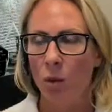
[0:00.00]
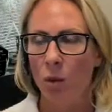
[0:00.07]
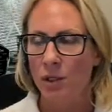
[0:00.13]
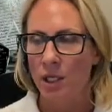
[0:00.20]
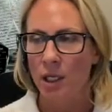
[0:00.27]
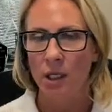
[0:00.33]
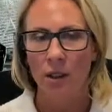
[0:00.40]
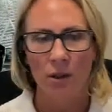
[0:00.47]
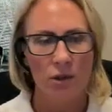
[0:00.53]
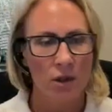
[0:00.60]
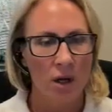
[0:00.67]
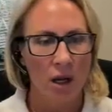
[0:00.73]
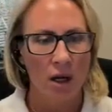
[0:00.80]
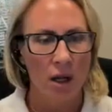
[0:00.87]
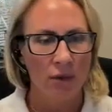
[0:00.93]
We'll send it.
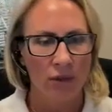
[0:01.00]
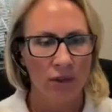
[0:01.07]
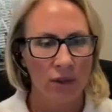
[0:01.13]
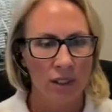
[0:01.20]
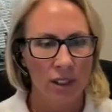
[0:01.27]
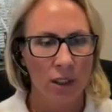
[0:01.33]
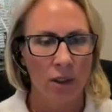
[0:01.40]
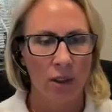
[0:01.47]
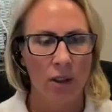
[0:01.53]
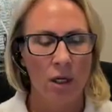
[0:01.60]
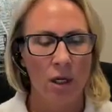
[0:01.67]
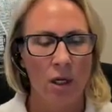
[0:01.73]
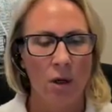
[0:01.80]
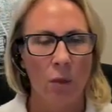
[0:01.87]
There's not enough of us here.